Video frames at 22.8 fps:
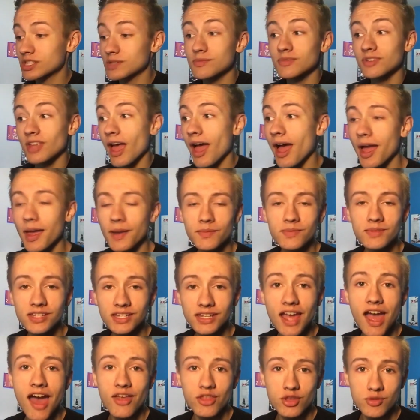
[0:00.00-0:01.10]
some time to
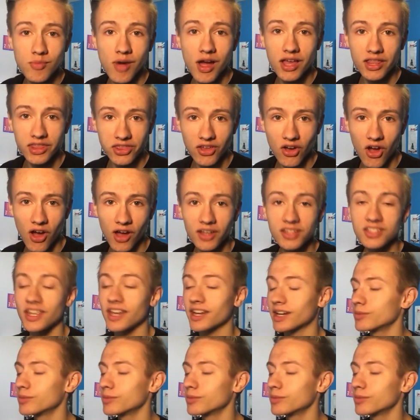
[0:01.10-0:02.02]
gather my thoughts, I